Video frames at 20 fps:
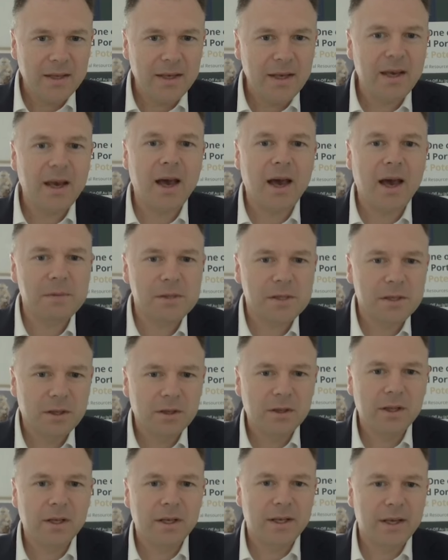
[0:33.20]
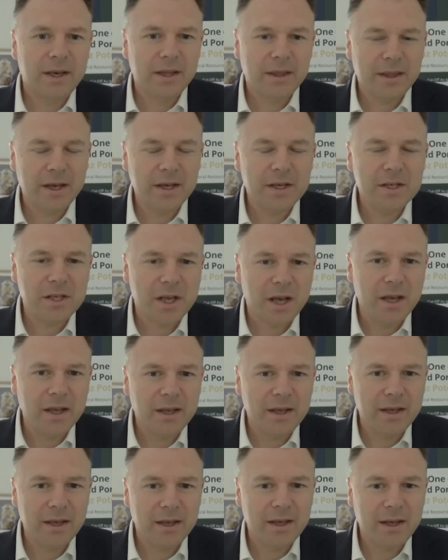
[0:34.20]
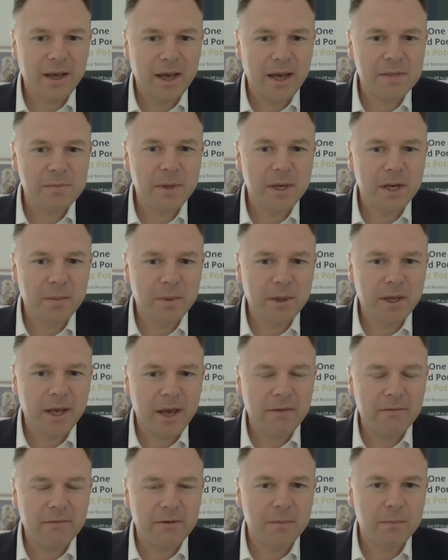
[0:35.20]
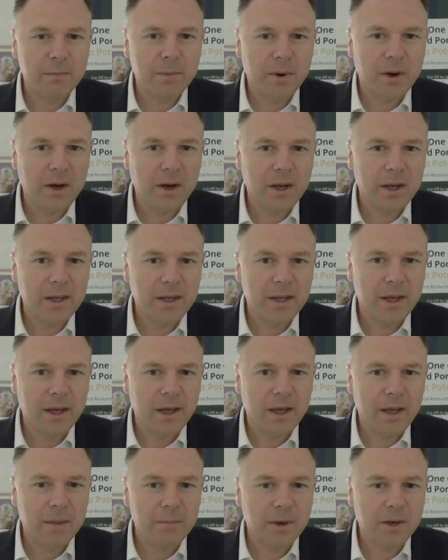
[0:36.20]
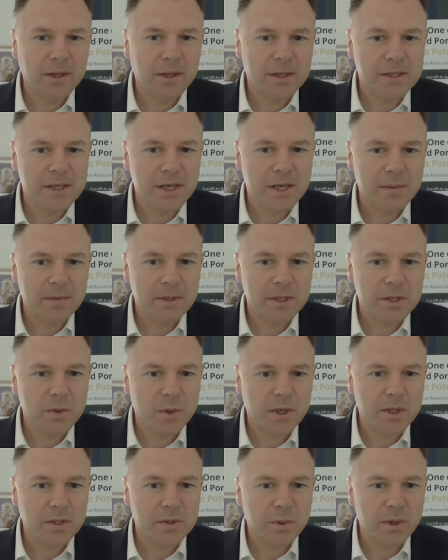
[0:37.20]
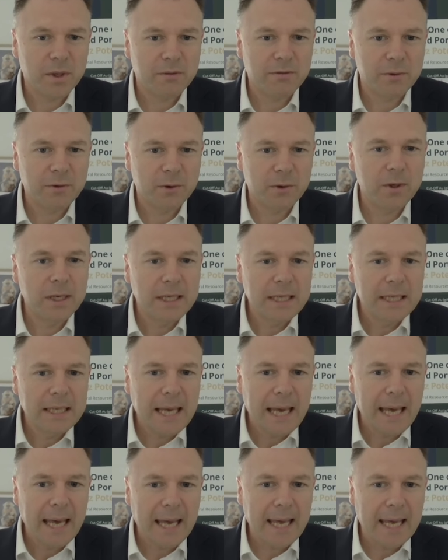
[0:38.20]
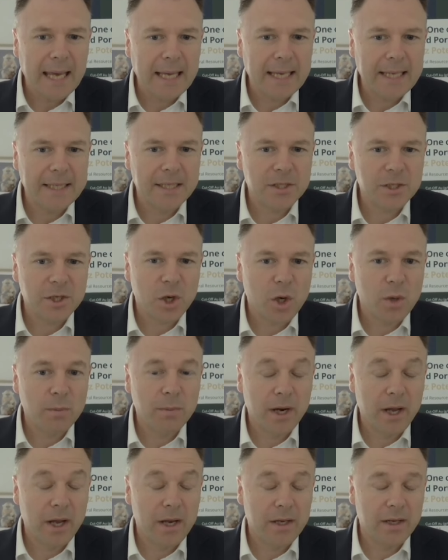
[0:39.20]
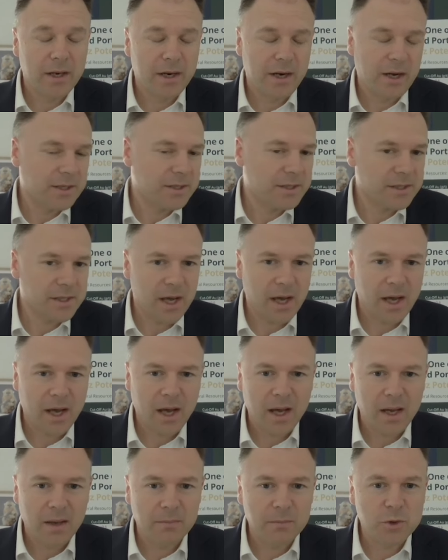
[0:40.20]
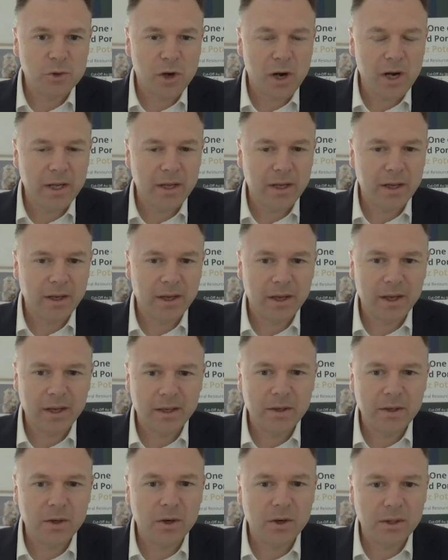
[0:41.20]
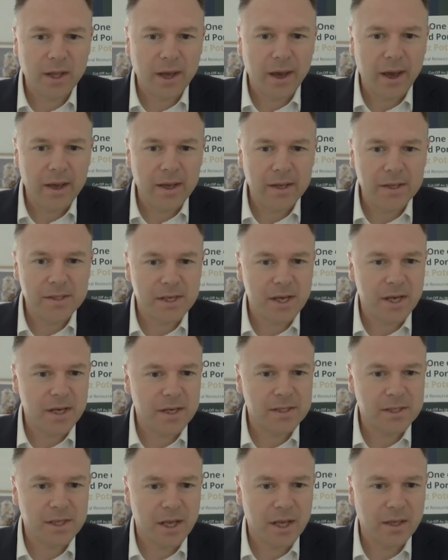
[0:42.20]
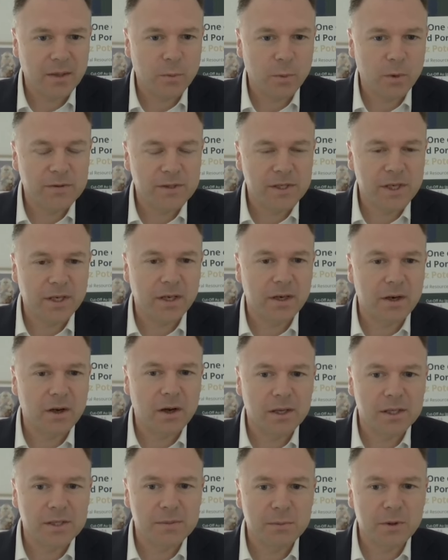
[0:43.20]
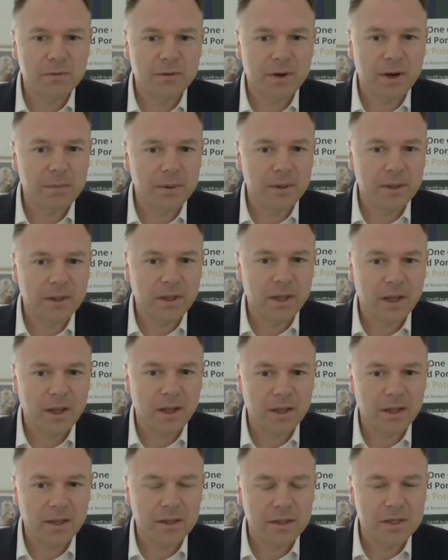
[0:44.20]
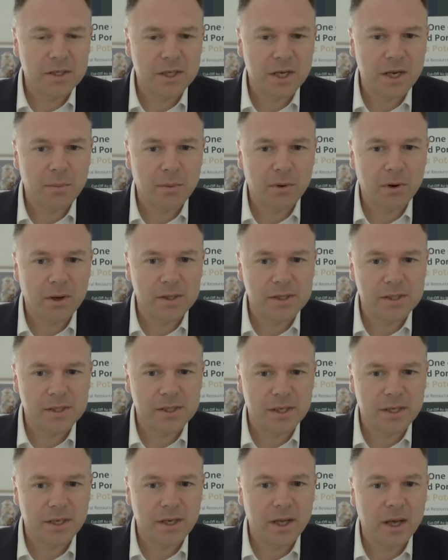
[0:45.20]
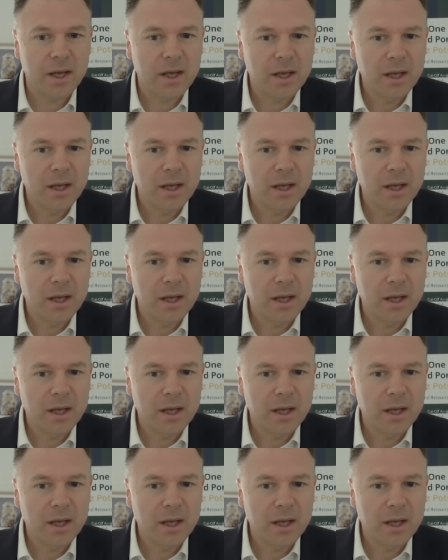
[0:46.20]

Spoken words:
Yeah, absolutely. Yeah, thanks, Shae. It has been a big effort by the team in 2024, and it's culminated in us trading again on the ASX, and we've seen a nice move up in the share price in